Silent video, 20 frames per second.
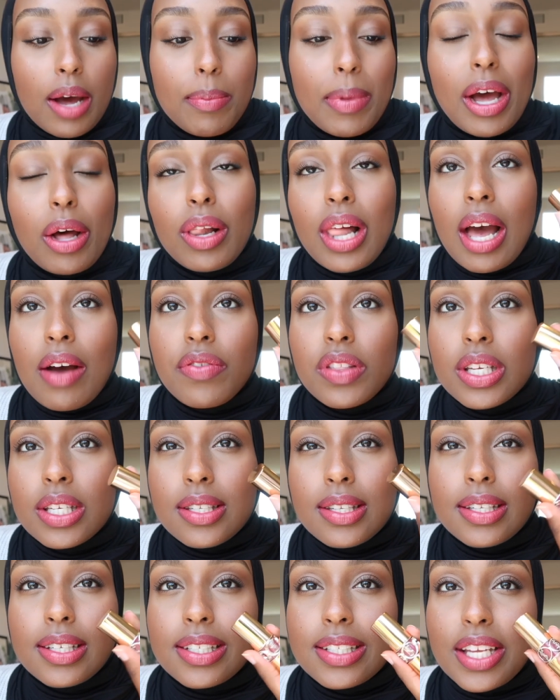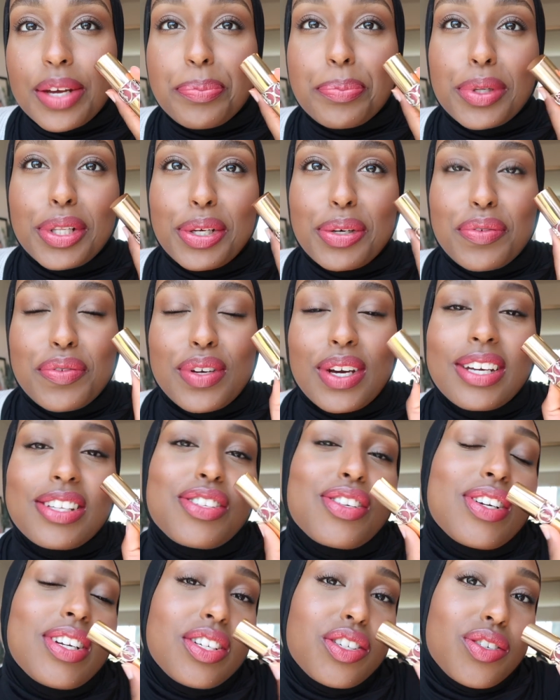I'll have these linked down below if you
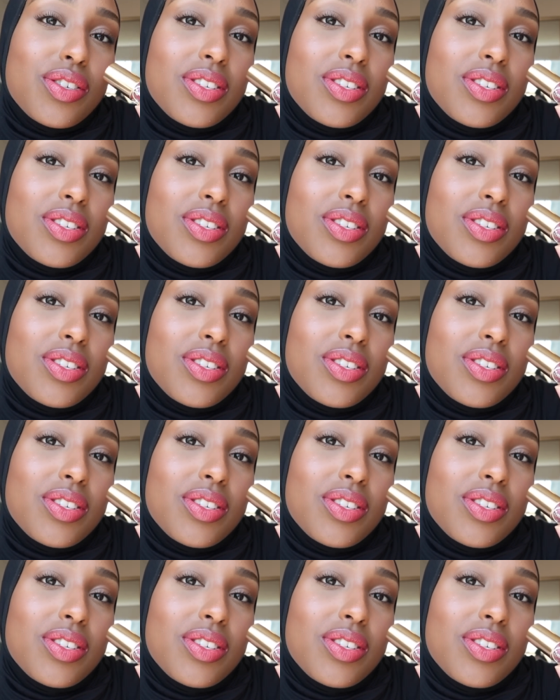guys are